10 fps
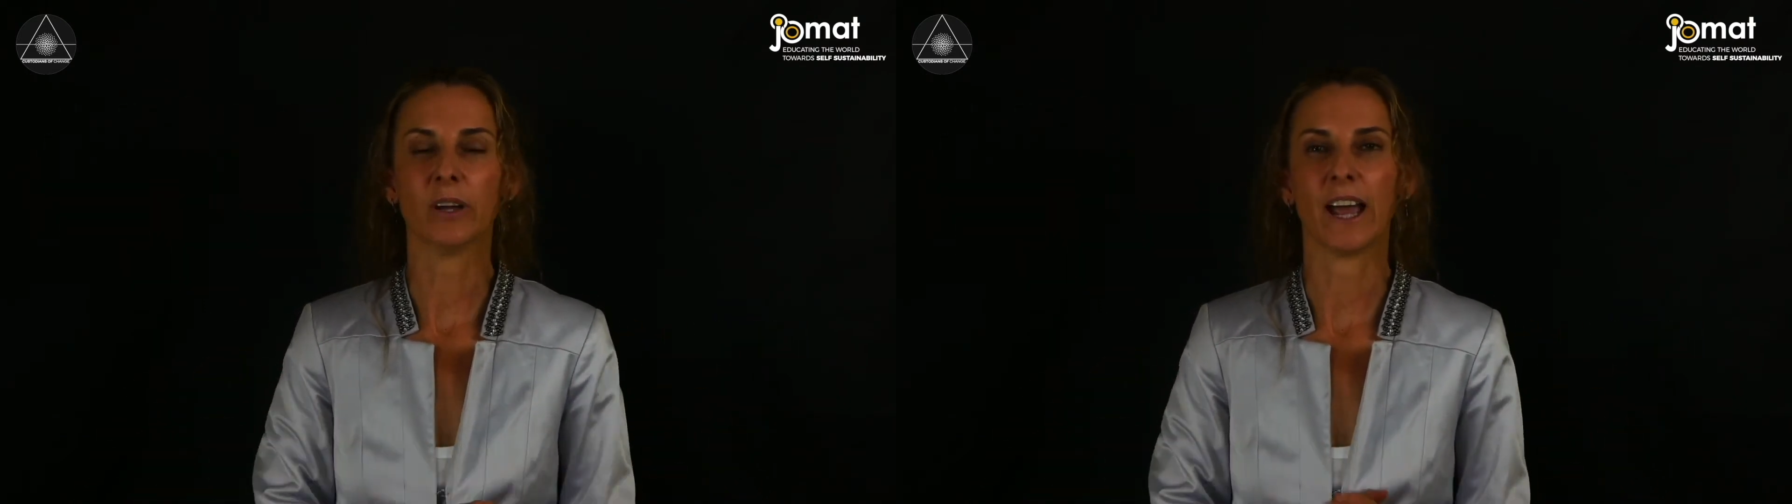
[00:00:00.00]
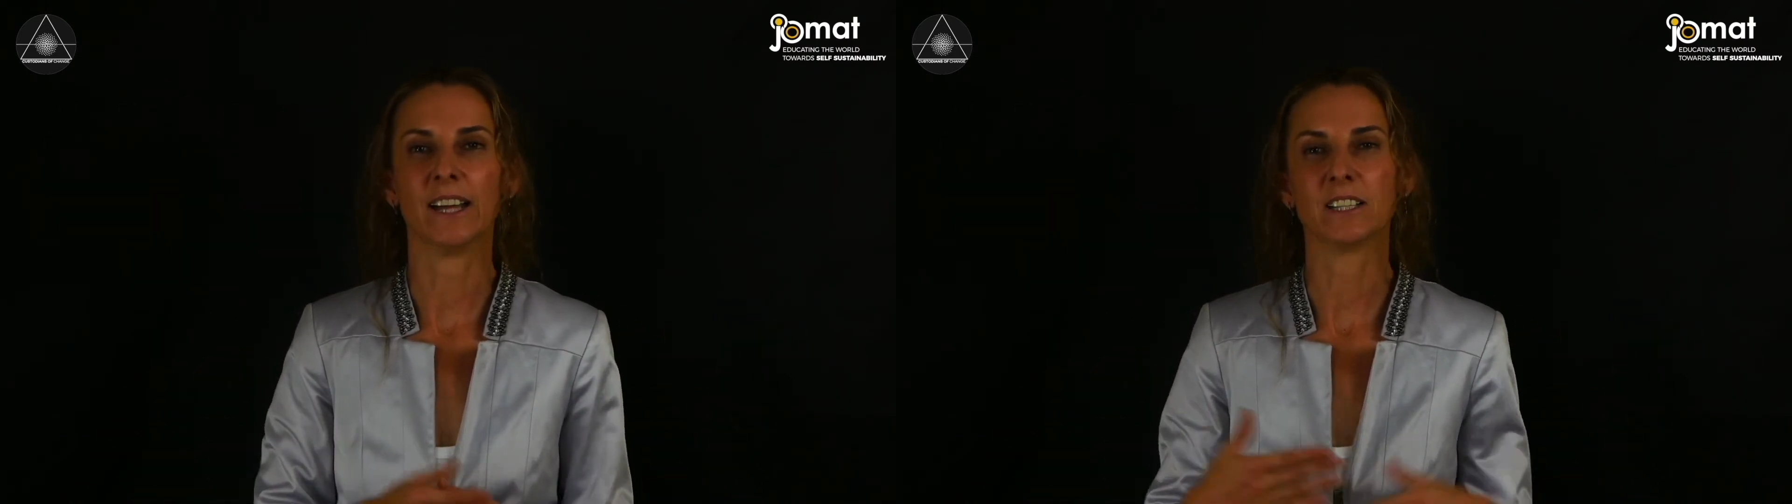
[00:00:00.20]

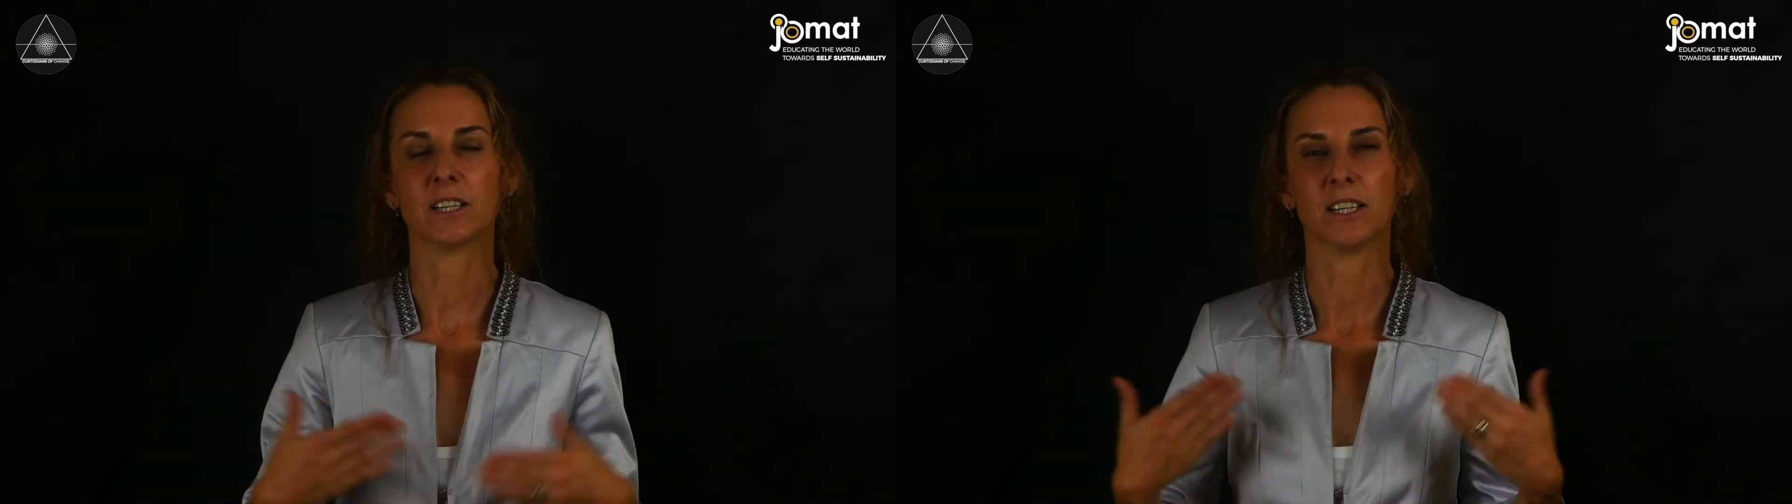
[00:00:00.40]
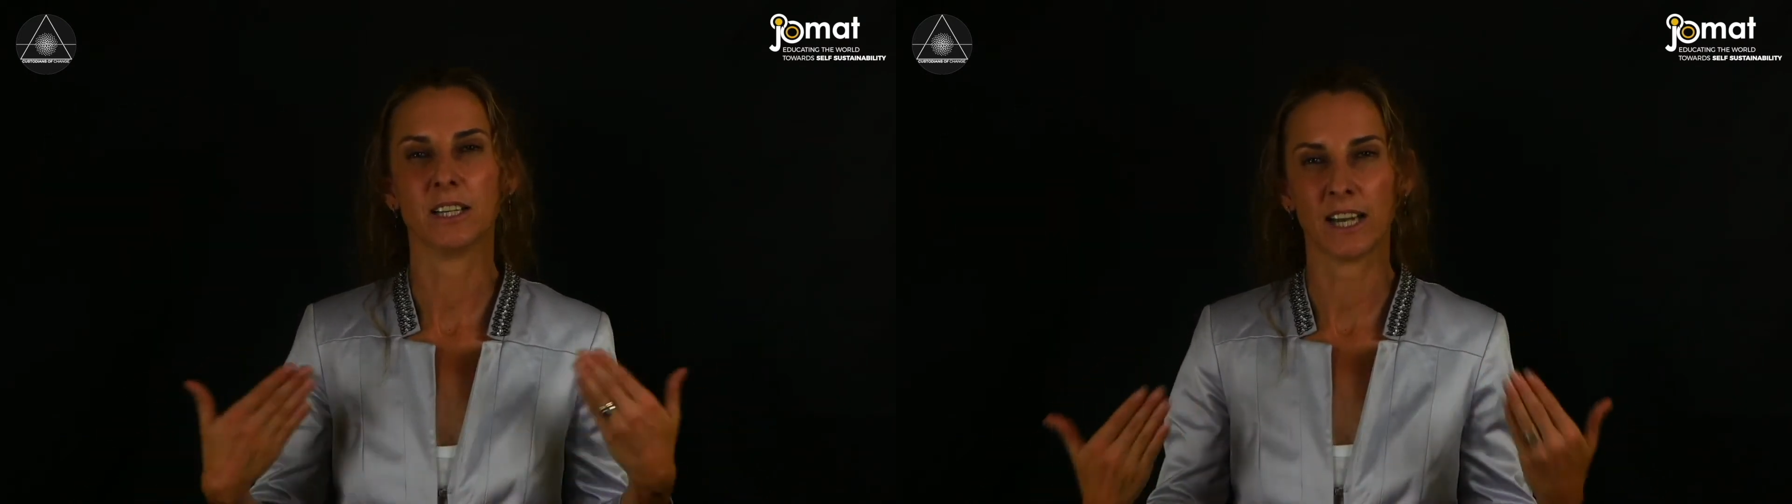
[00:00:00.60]
and
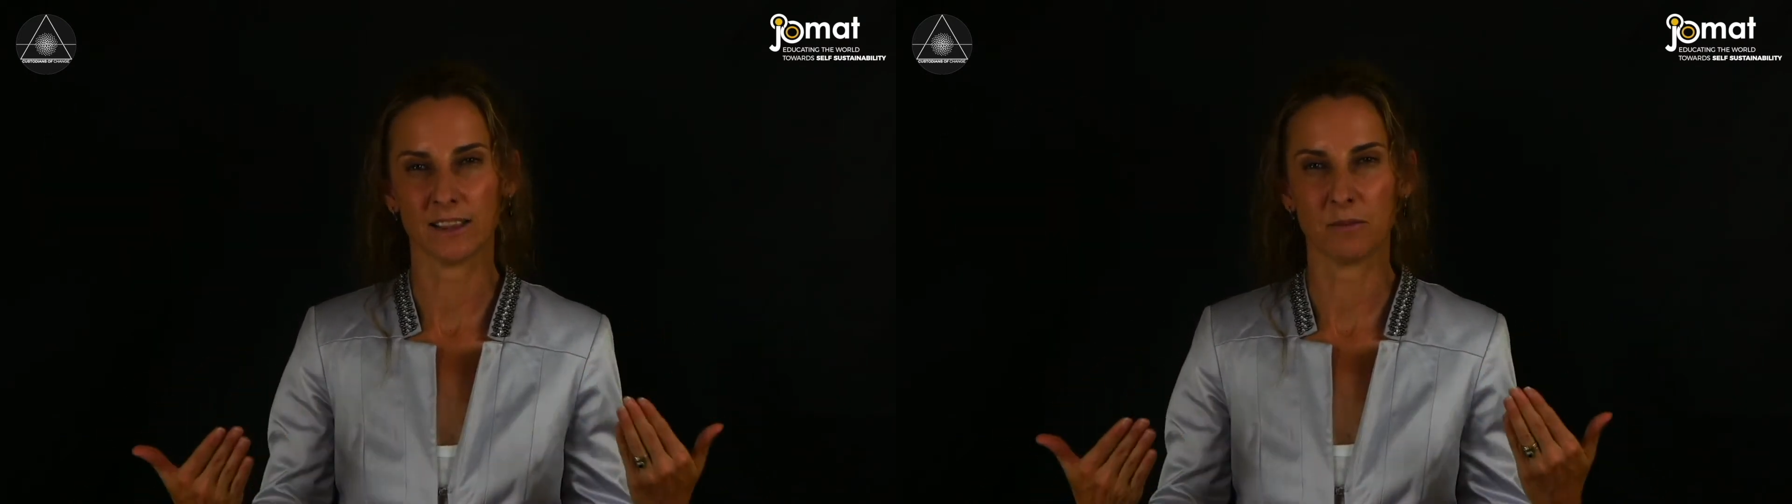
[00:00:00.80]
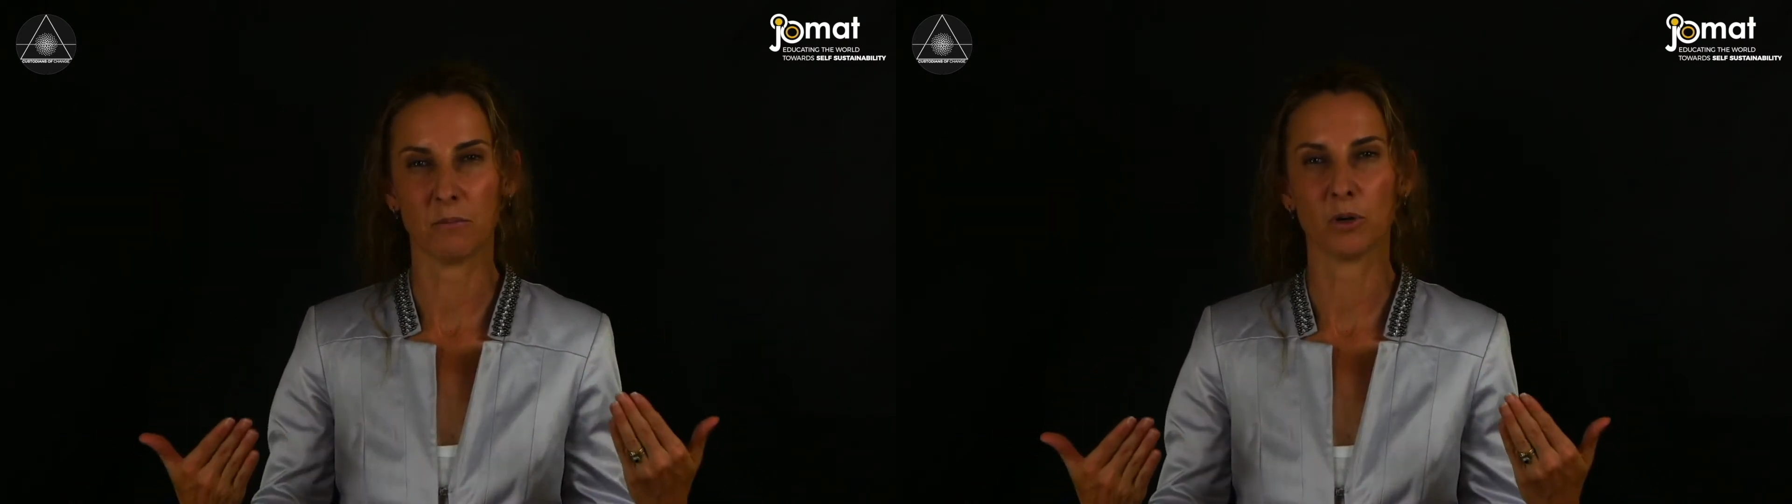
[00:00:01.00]
to get
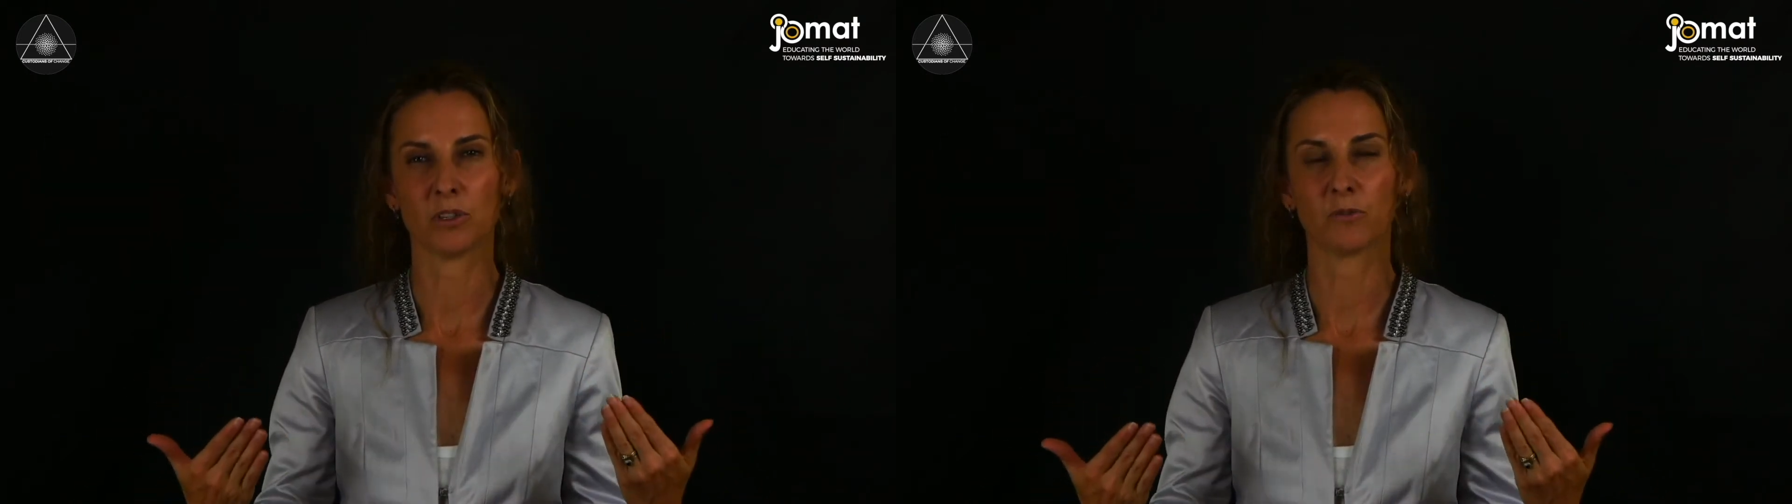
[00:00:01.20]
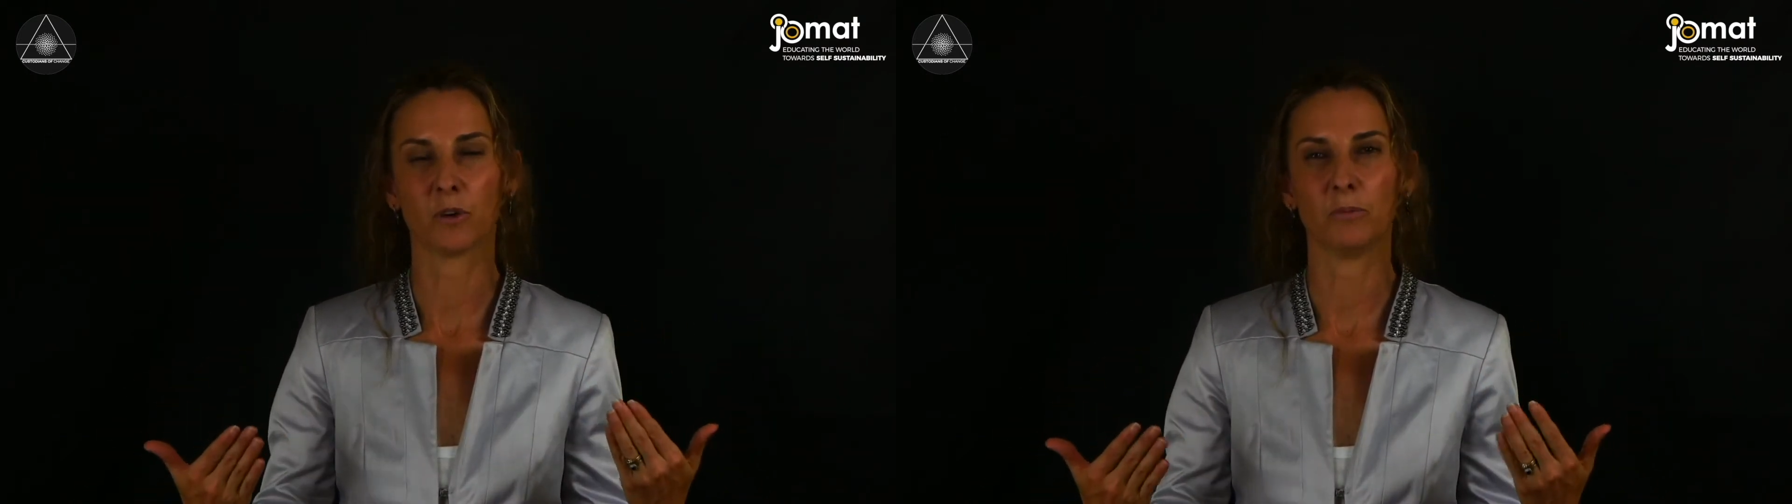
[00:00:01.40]
the most
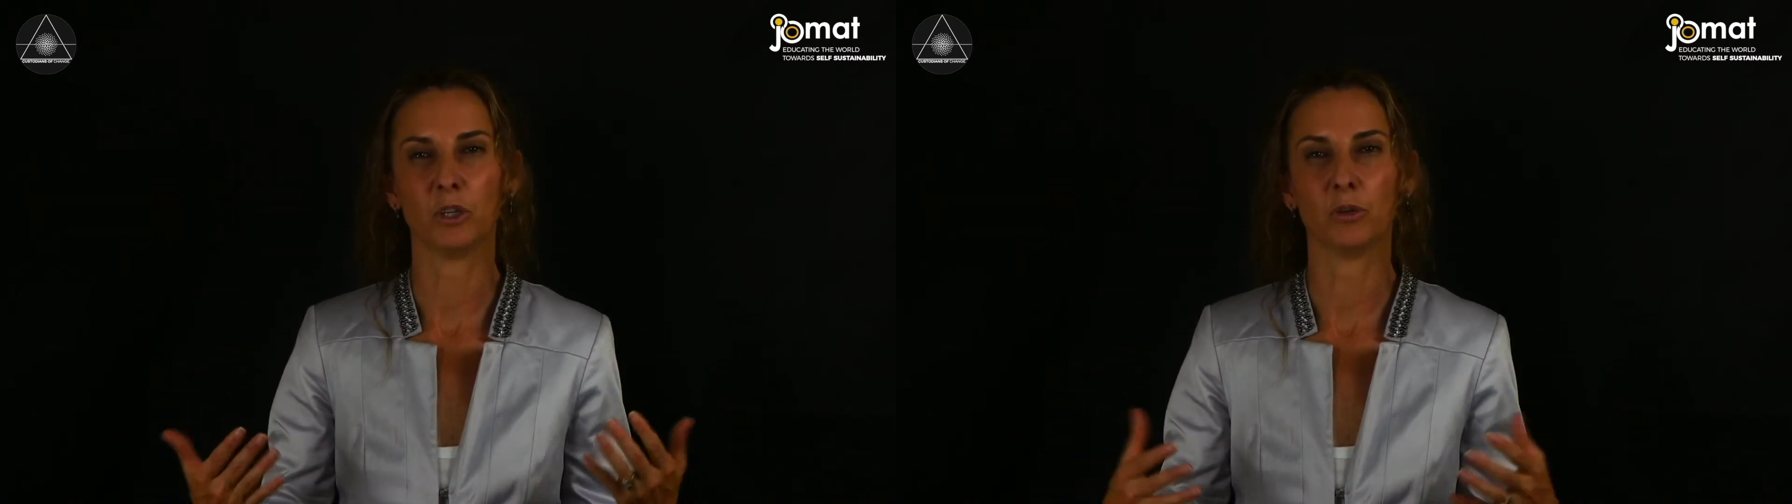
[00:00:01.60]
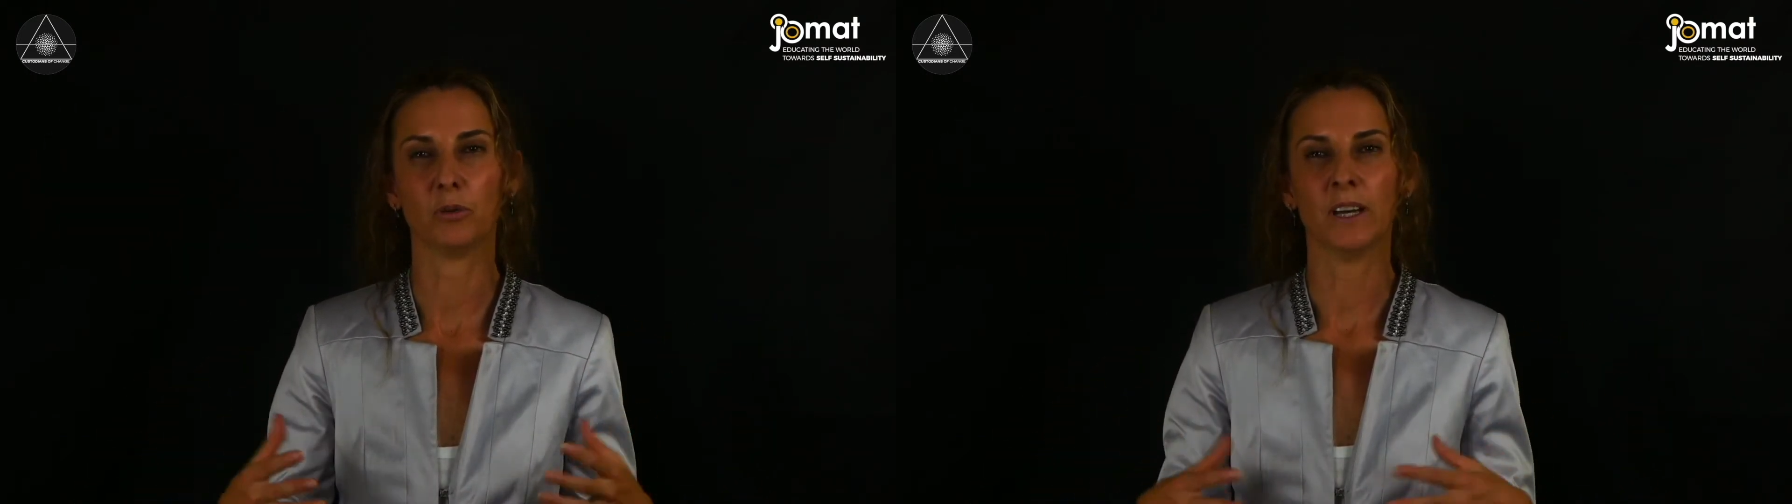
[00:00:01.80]
from
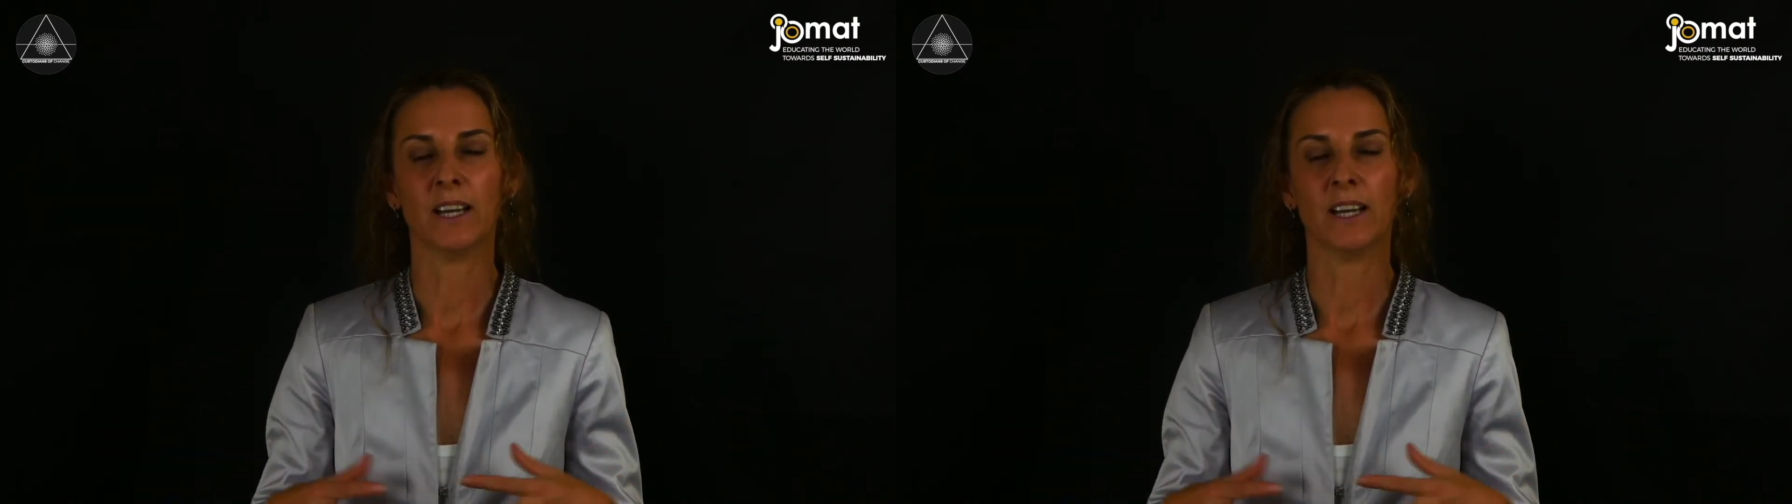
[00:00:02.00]
you.